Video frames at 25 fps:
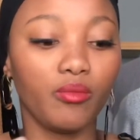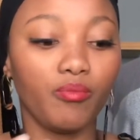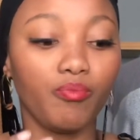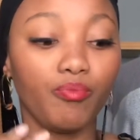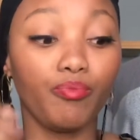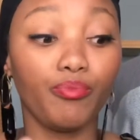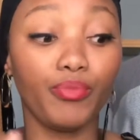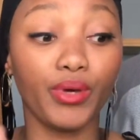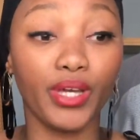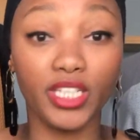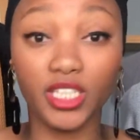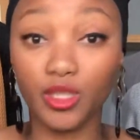
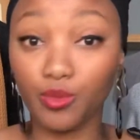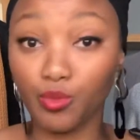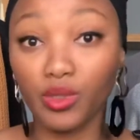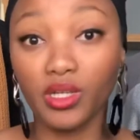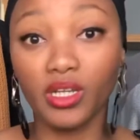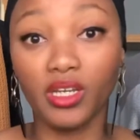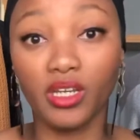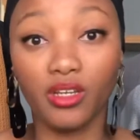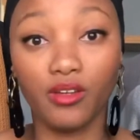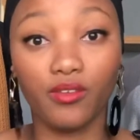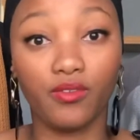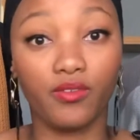best
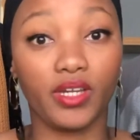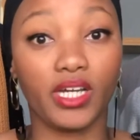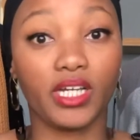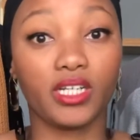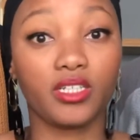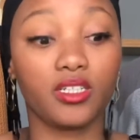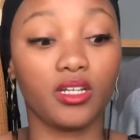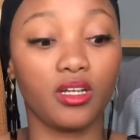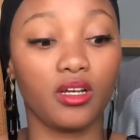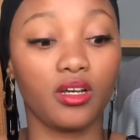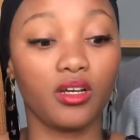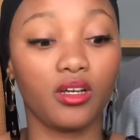believe that
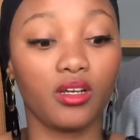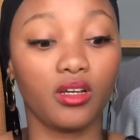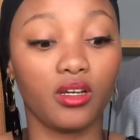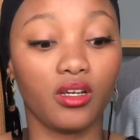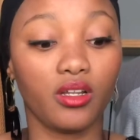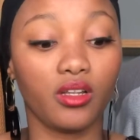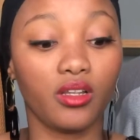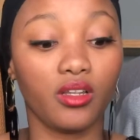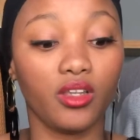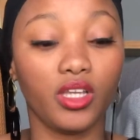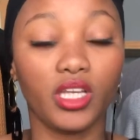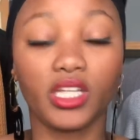
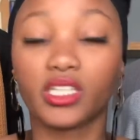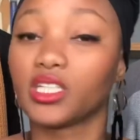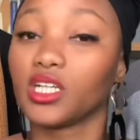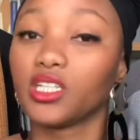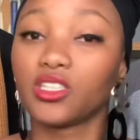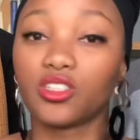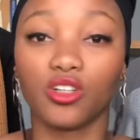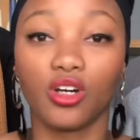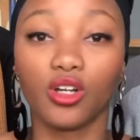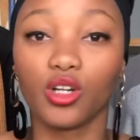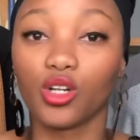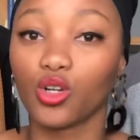it does
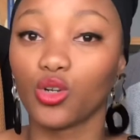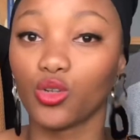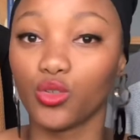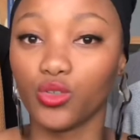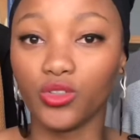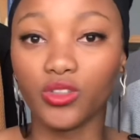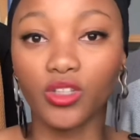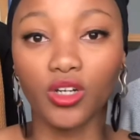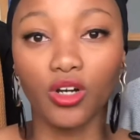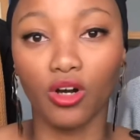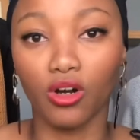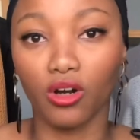not include
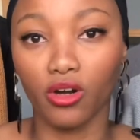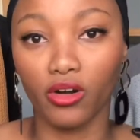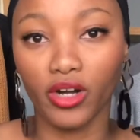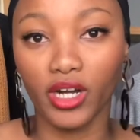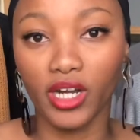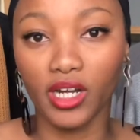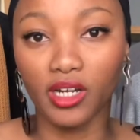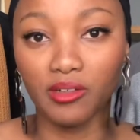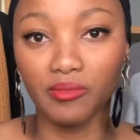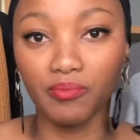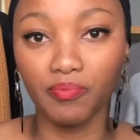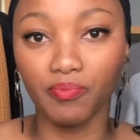the
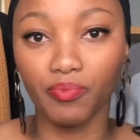courier,